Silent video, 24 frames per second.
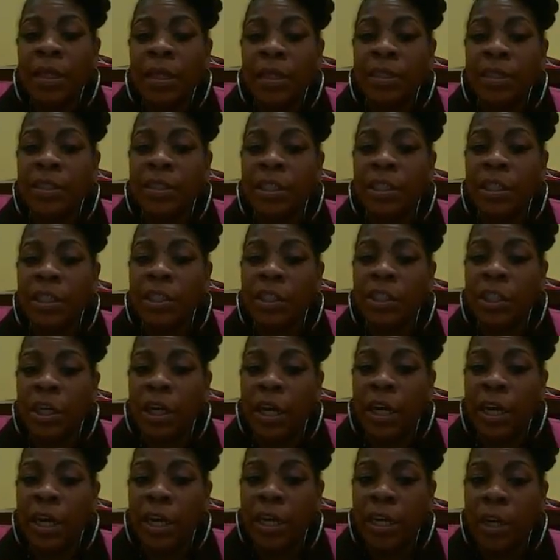6th
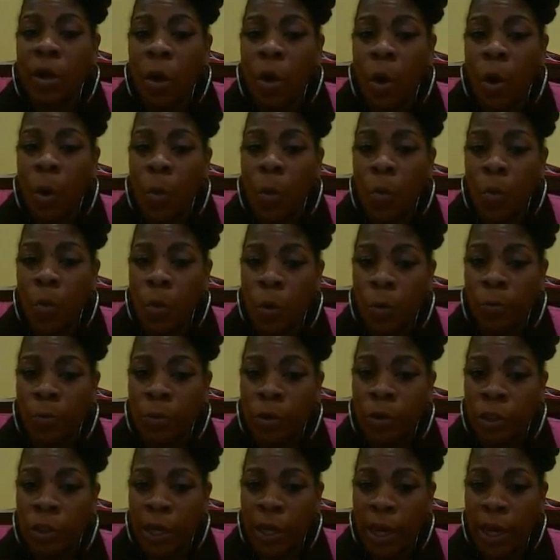grade
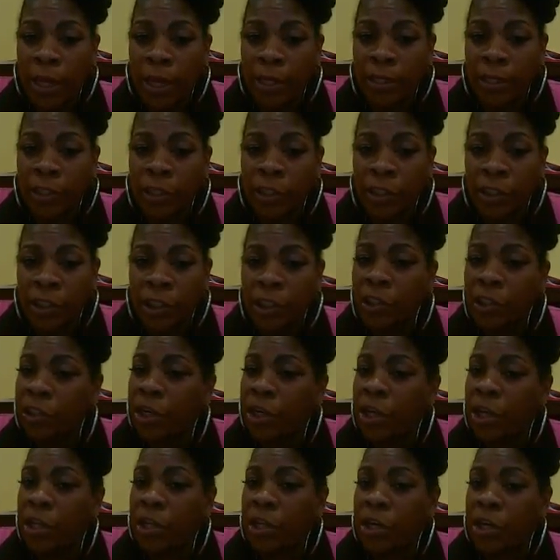homeroom challenged each
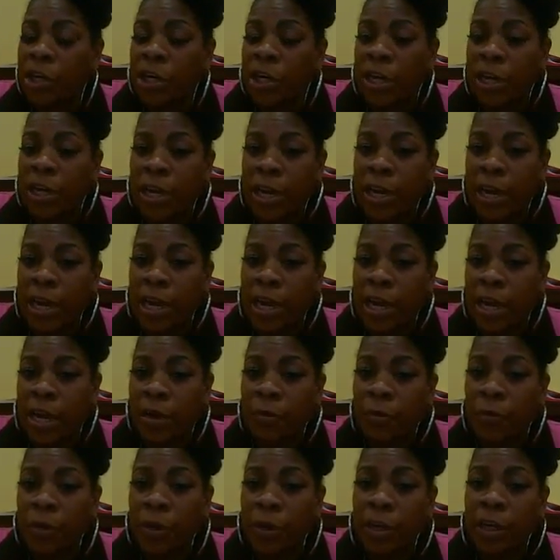other in
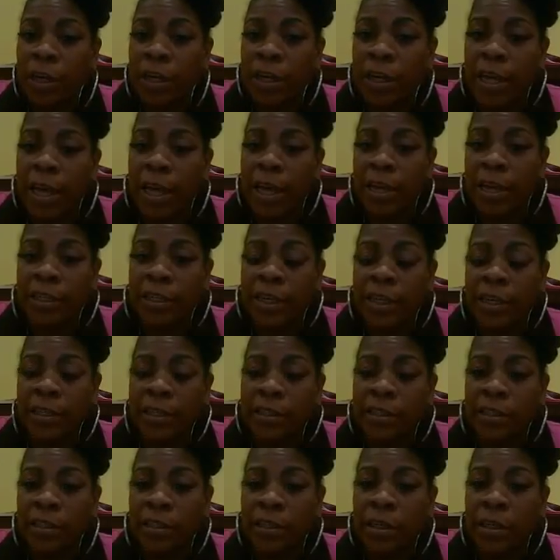a reading
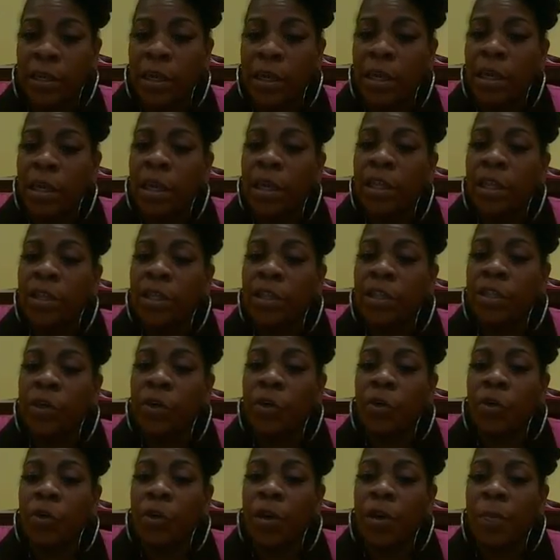contest. The
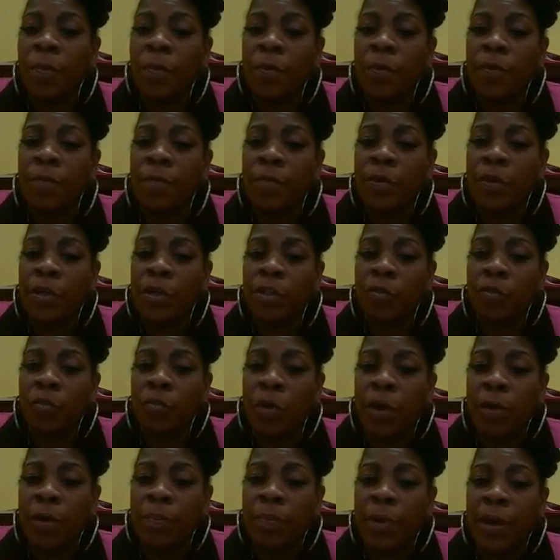total number of books
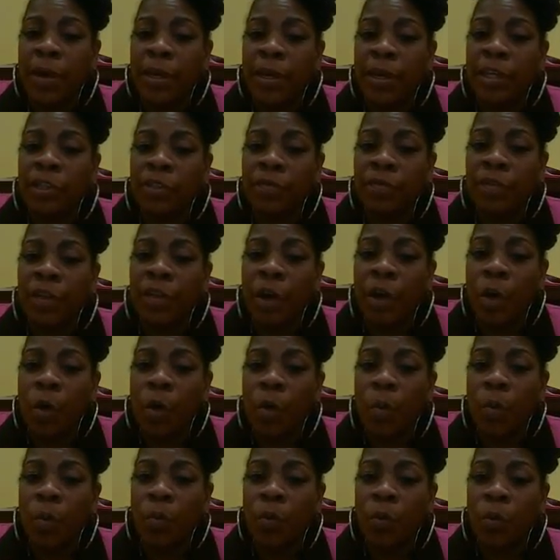read by each of the
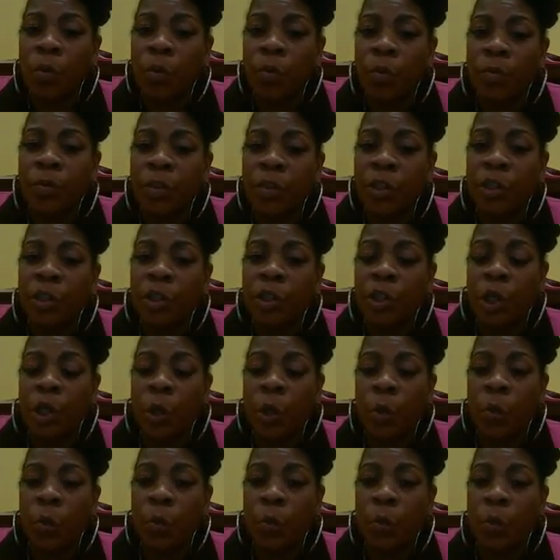homerooms is
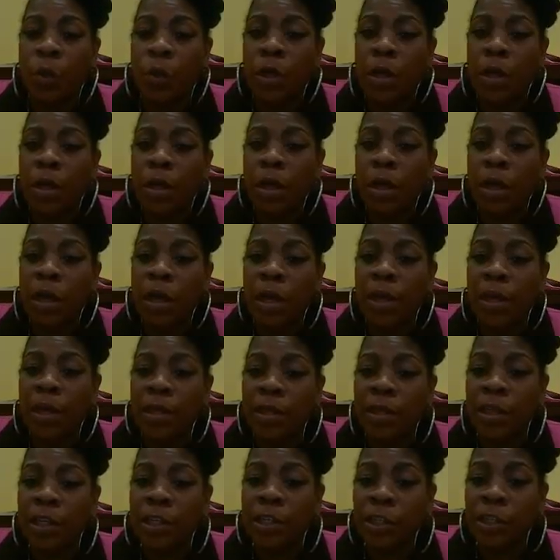shown
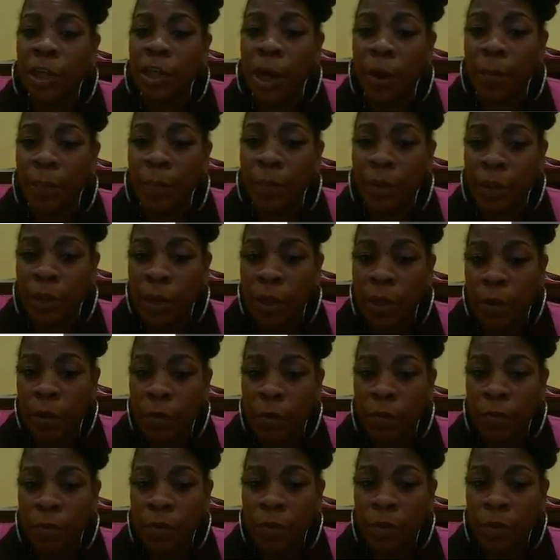in the chart below.